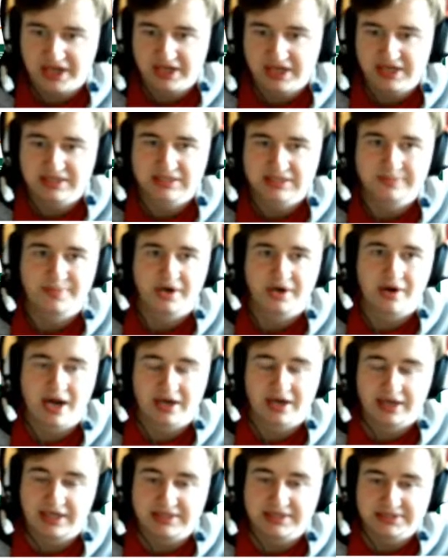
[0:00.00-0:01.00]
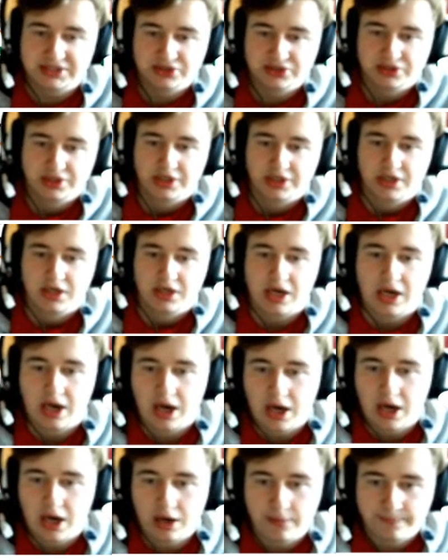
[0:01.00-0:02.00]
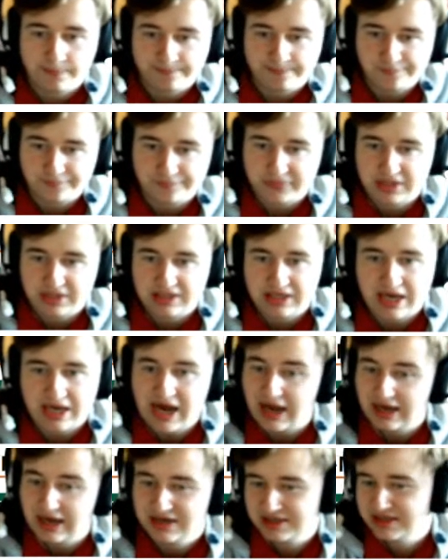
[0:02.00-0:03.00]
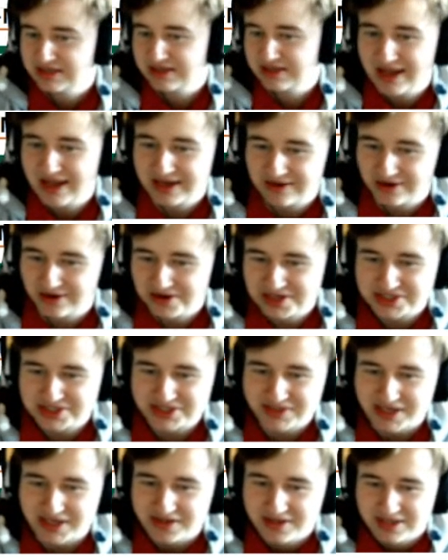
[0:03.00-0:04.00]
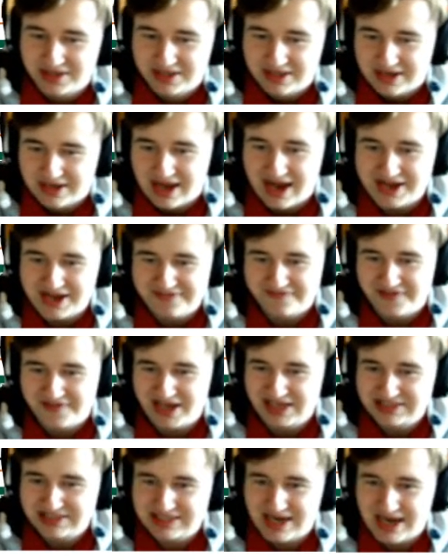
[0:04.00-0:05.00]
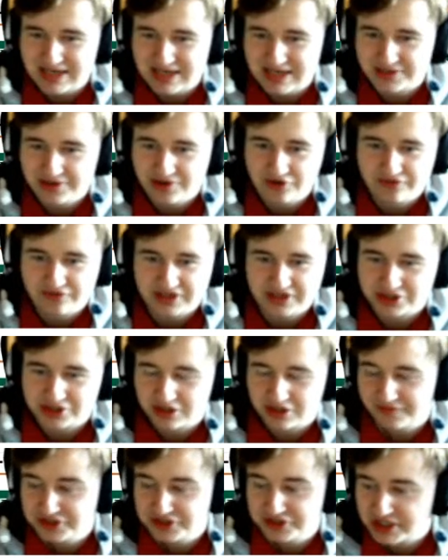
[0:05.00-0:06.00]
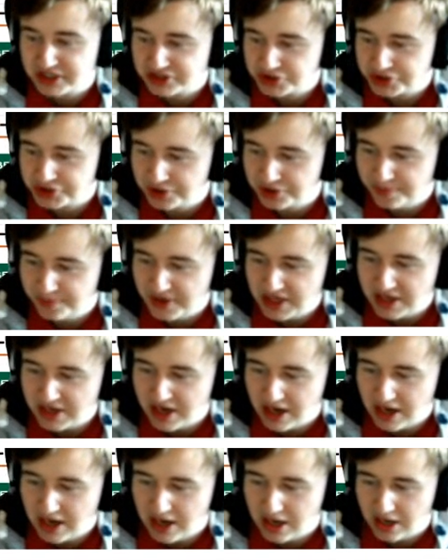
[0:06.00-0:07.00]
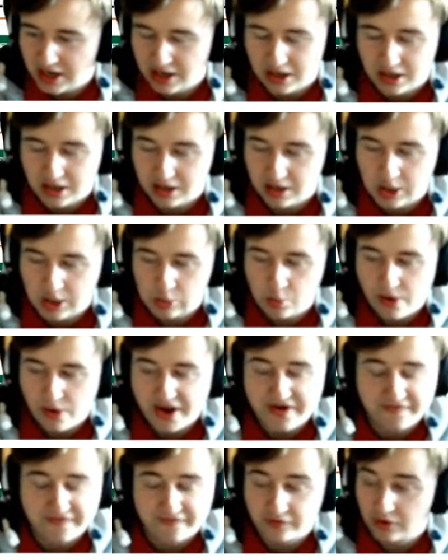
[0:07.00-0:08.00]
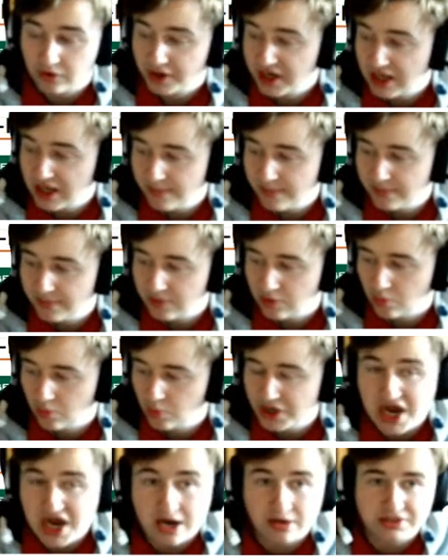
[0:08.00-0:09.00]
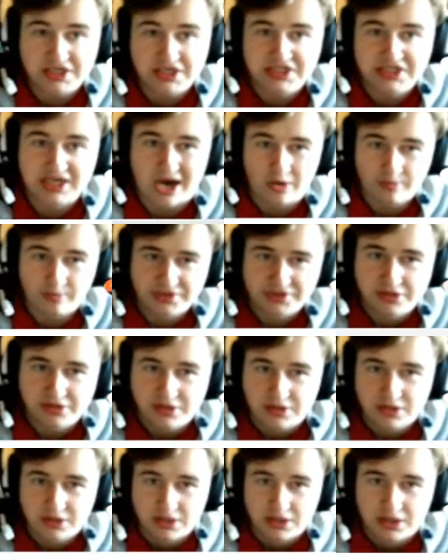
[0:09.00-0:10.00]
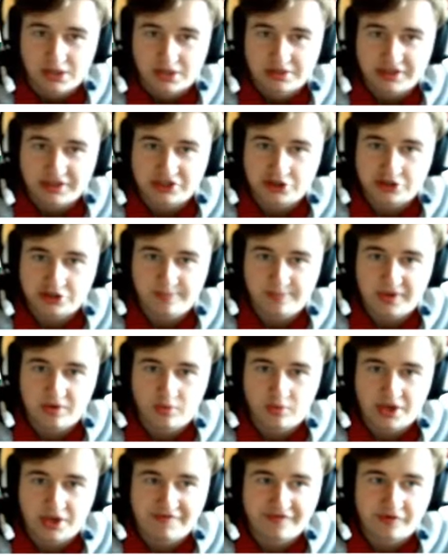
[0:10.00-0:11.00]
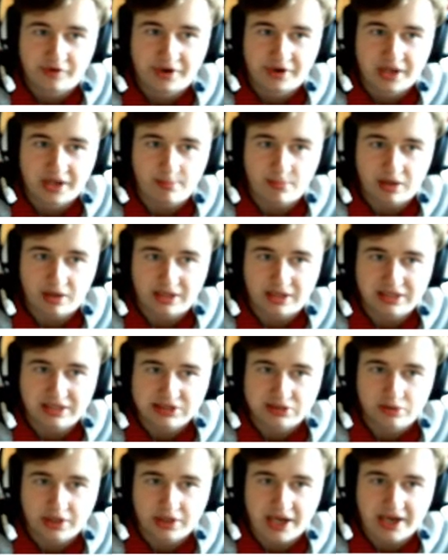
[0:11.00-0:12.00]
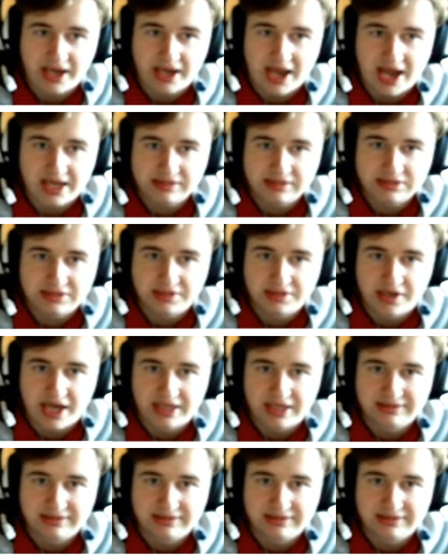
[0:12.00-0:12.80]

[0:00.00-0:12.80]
against Berankis. Like, honestly, I think that Novak Djokovic, that should be a win for him without a doubt. That should be a win for him. Let's look at head-to-head